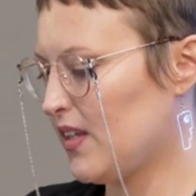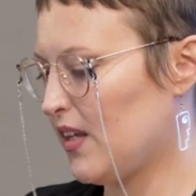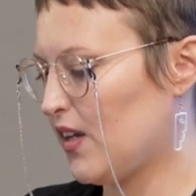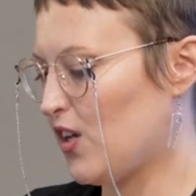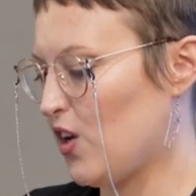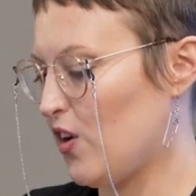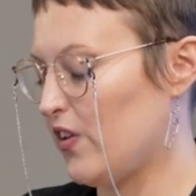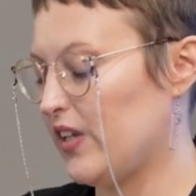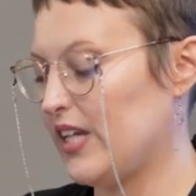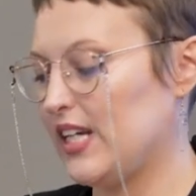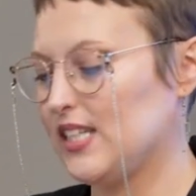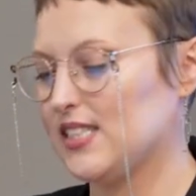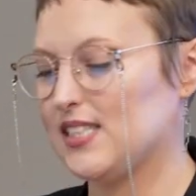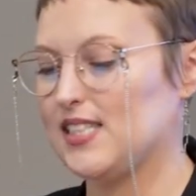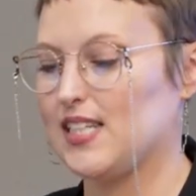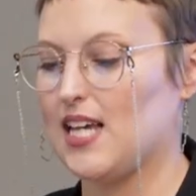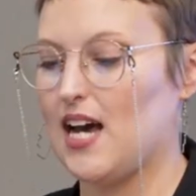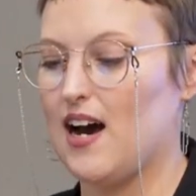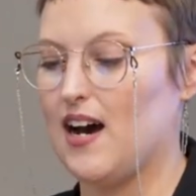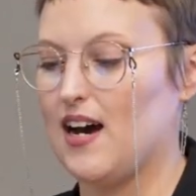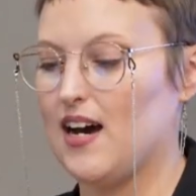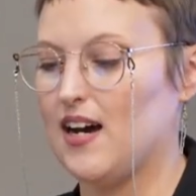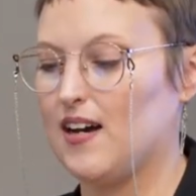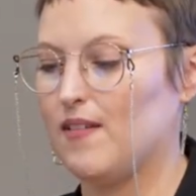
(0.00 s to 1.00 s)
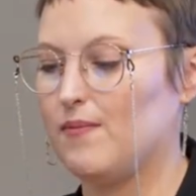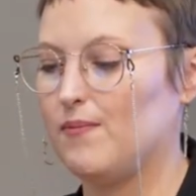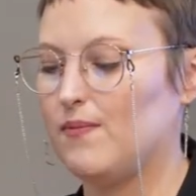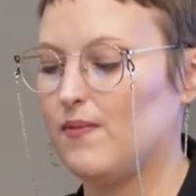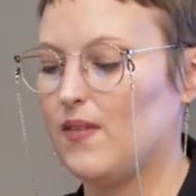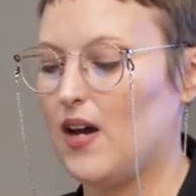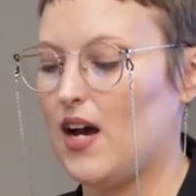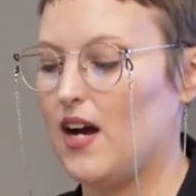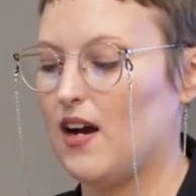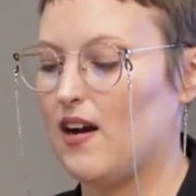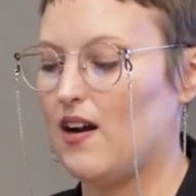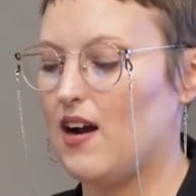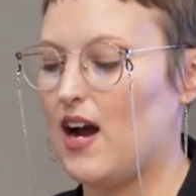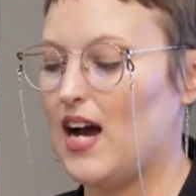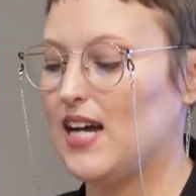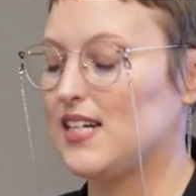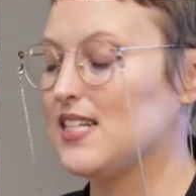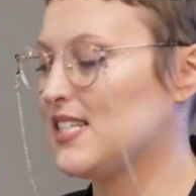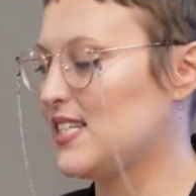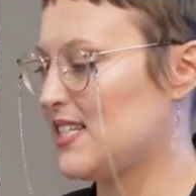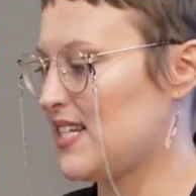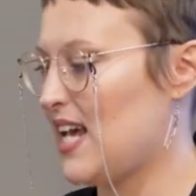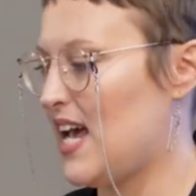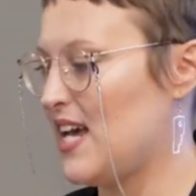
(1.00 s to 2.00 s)
colleagues are
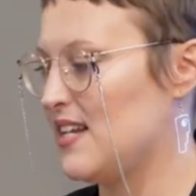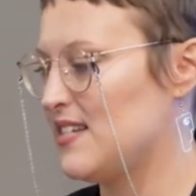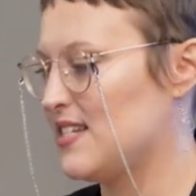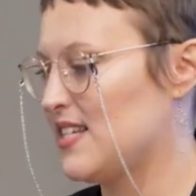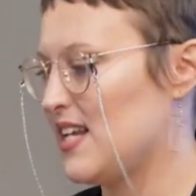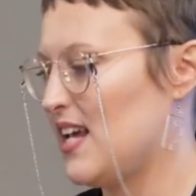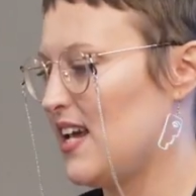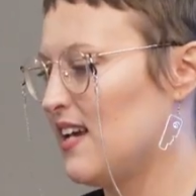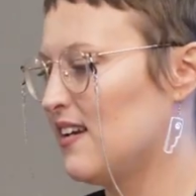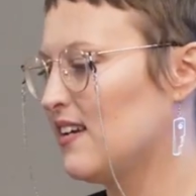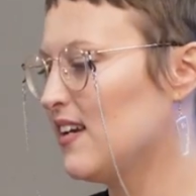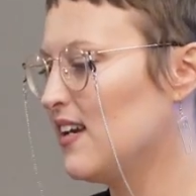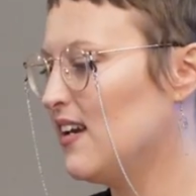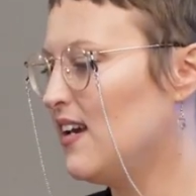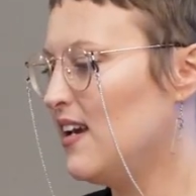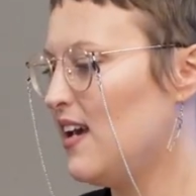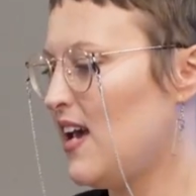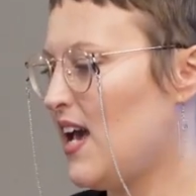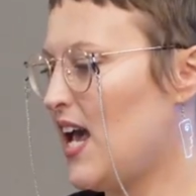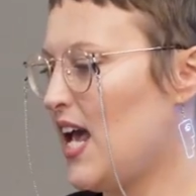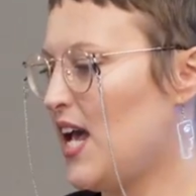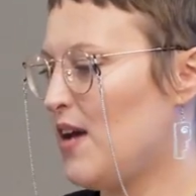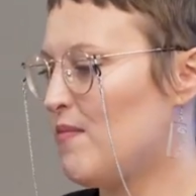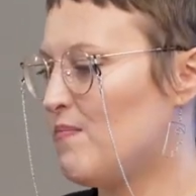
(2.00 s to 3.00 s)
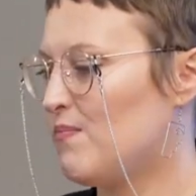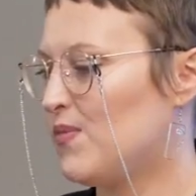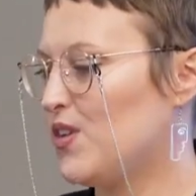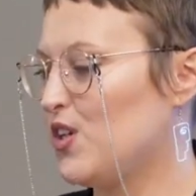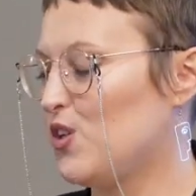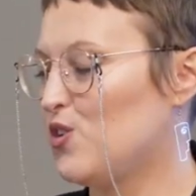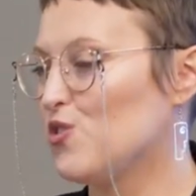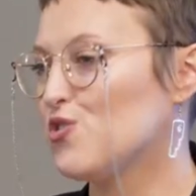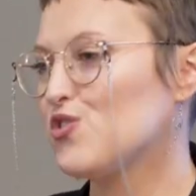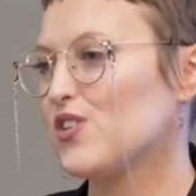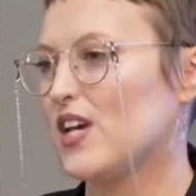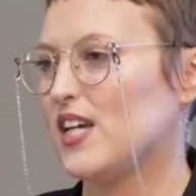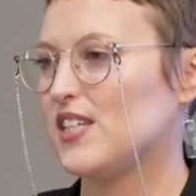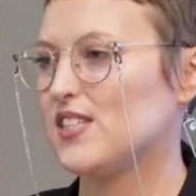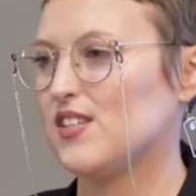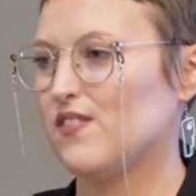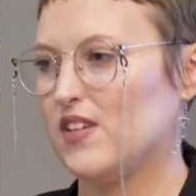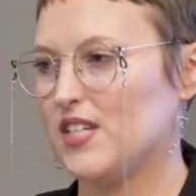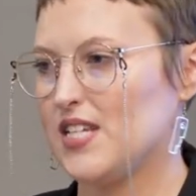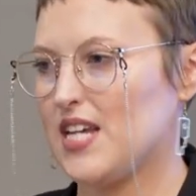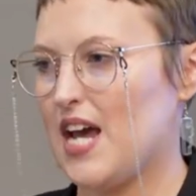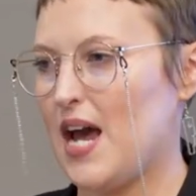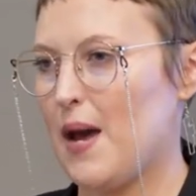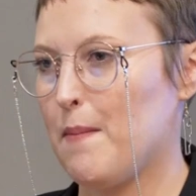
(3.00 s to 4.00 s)
understanding the use case of
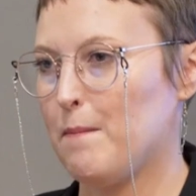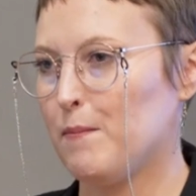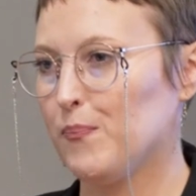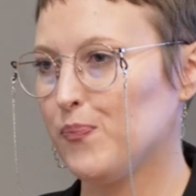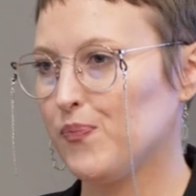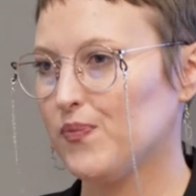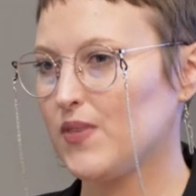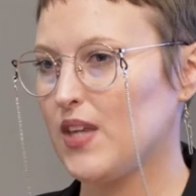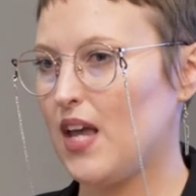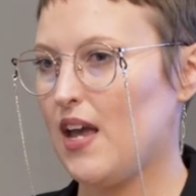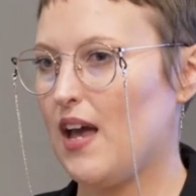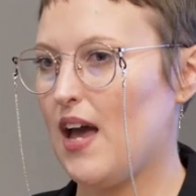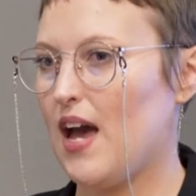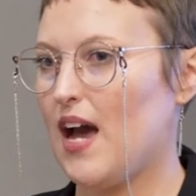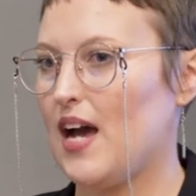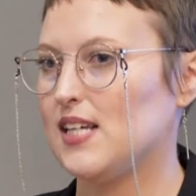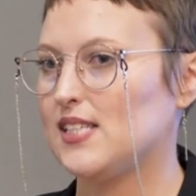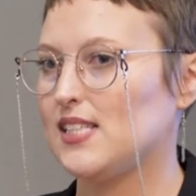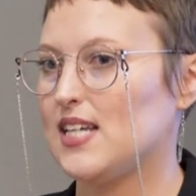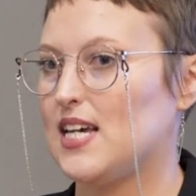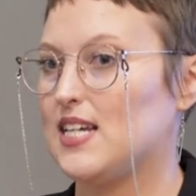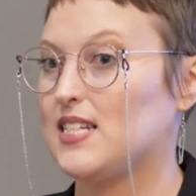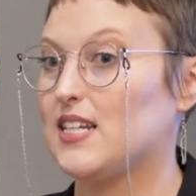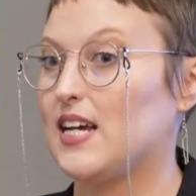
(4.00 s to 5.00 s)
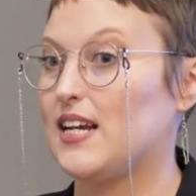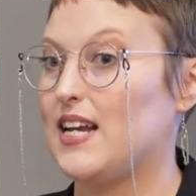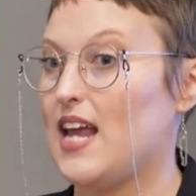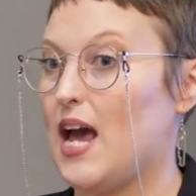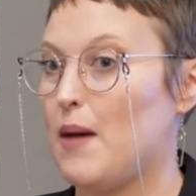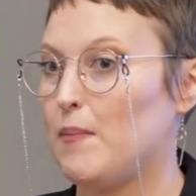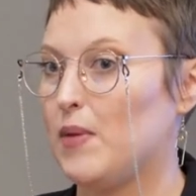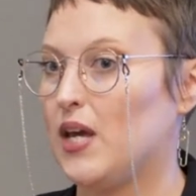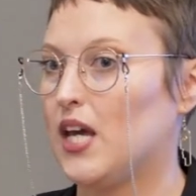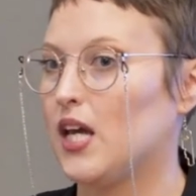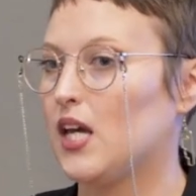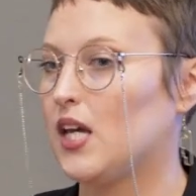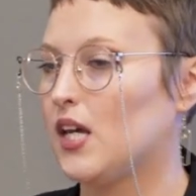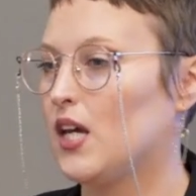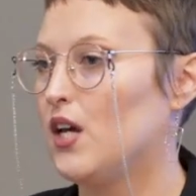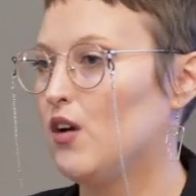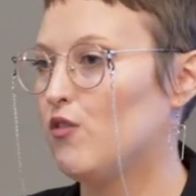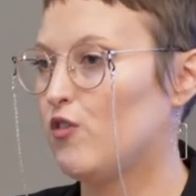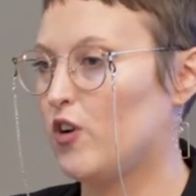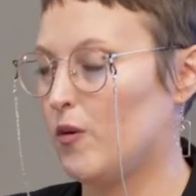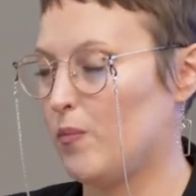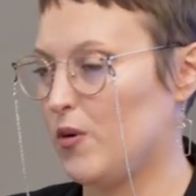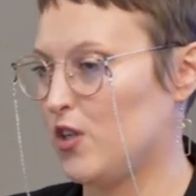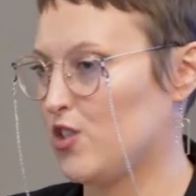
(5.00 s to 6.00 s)
the DAM as a dynamic
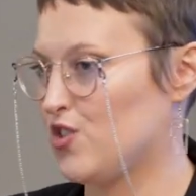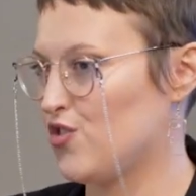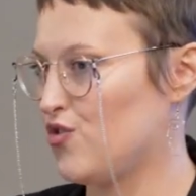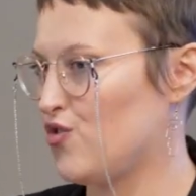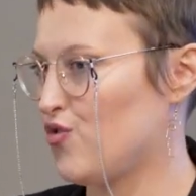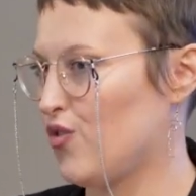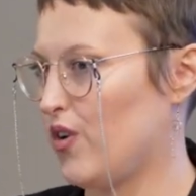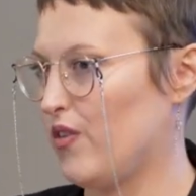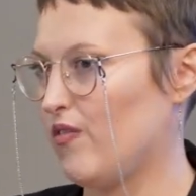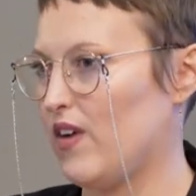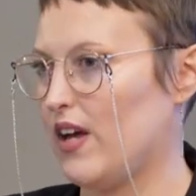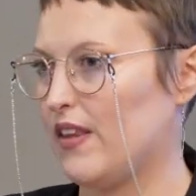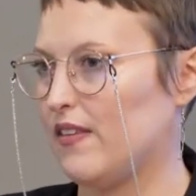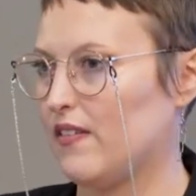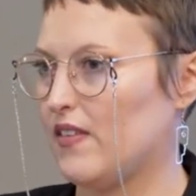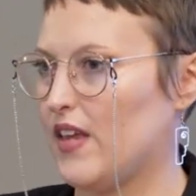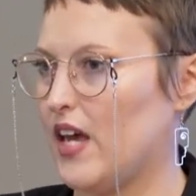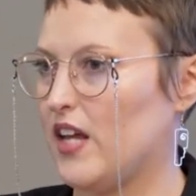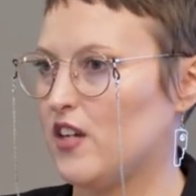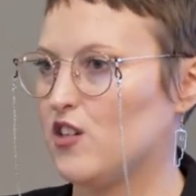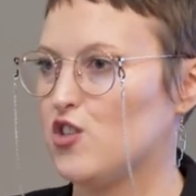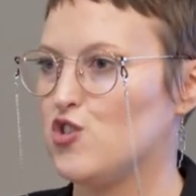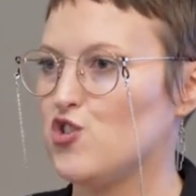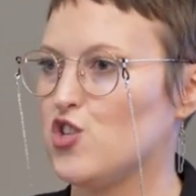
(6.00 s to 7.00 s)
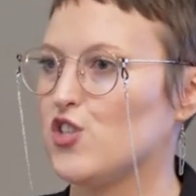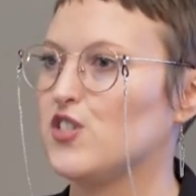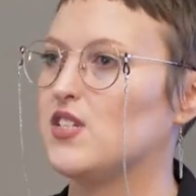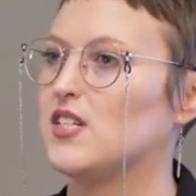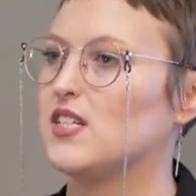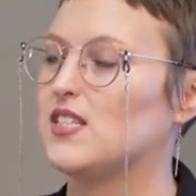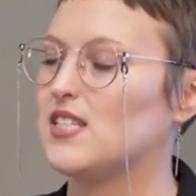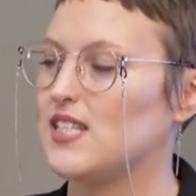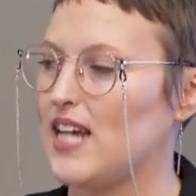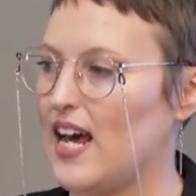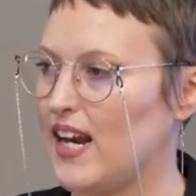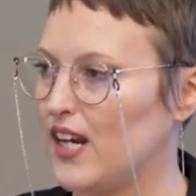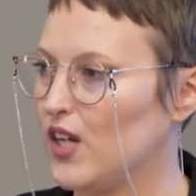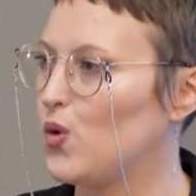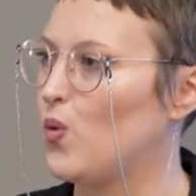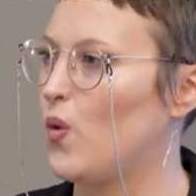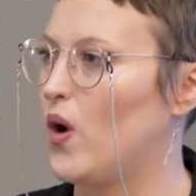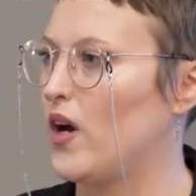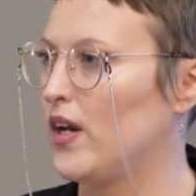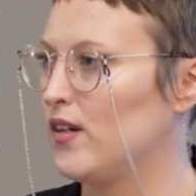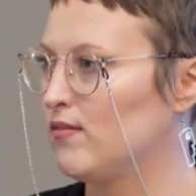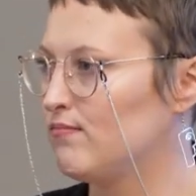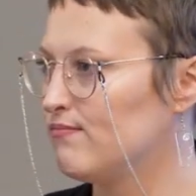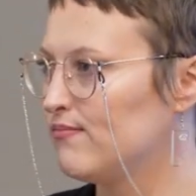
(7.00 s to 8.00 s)
repository rather than just a static
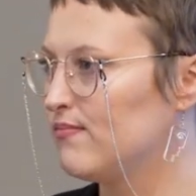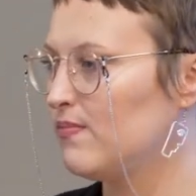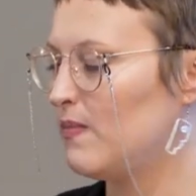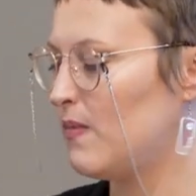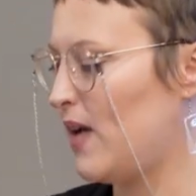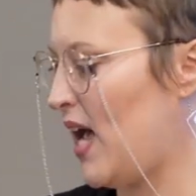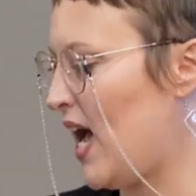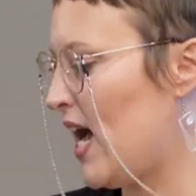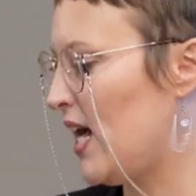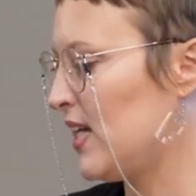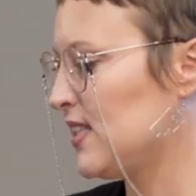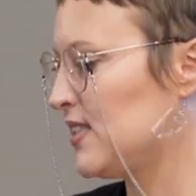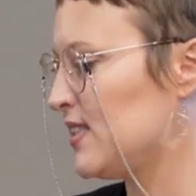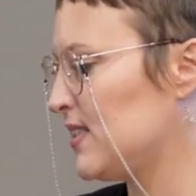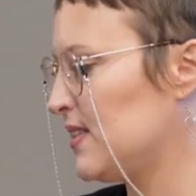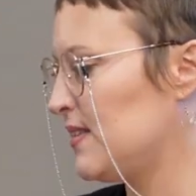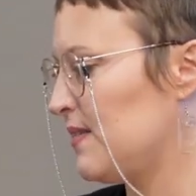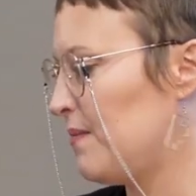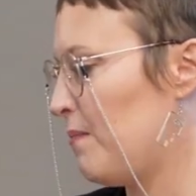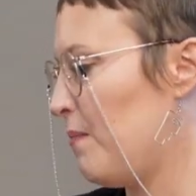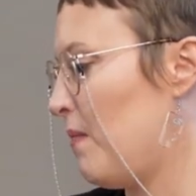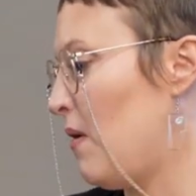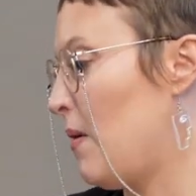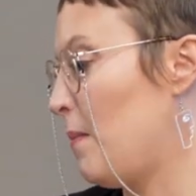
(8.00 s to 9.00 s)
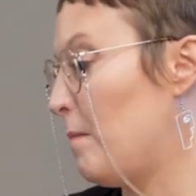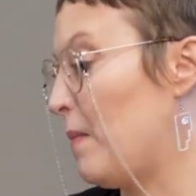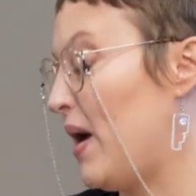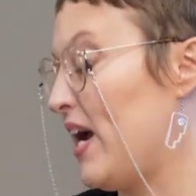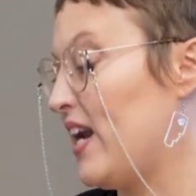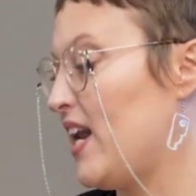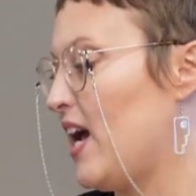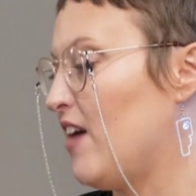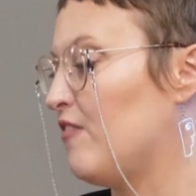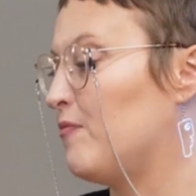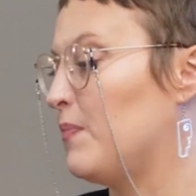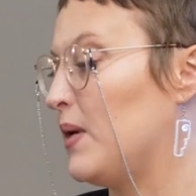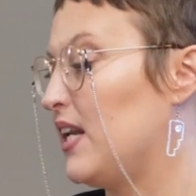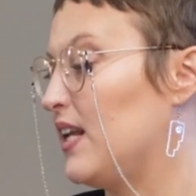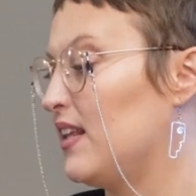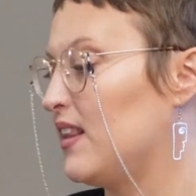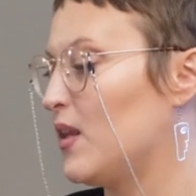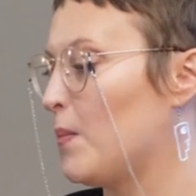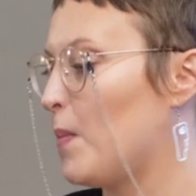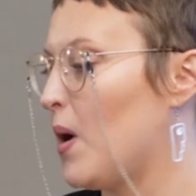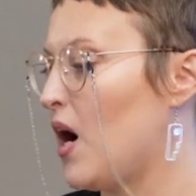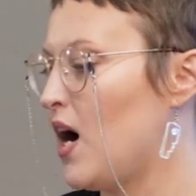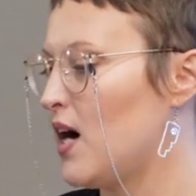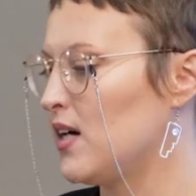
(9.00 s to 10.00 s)
one, as might have been
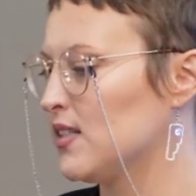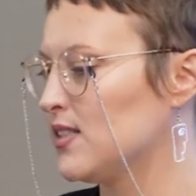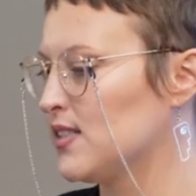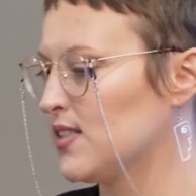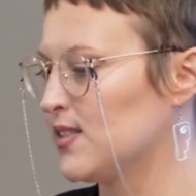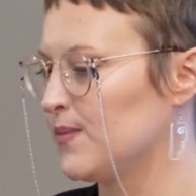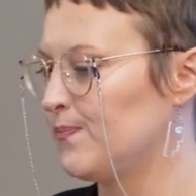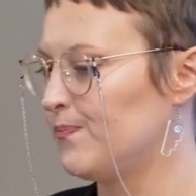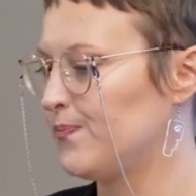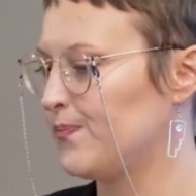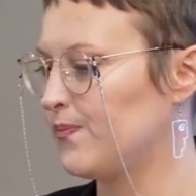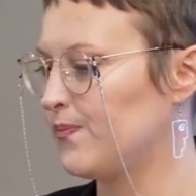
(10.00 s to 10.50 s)
in the past.